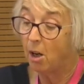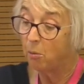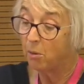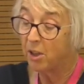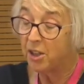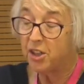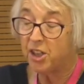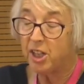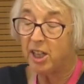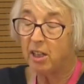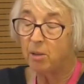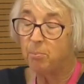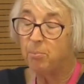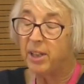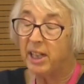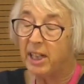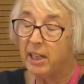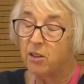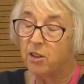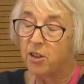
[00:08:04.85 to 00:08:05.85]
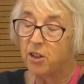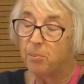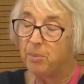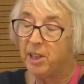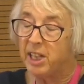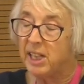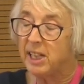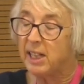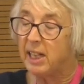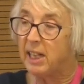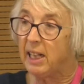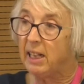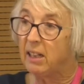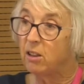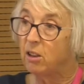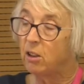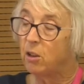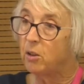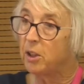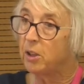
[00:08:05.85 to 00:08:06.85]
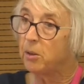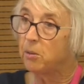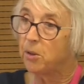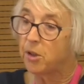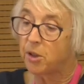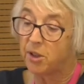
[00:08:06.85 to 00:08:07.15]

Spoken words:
when she appeared to be staying loyal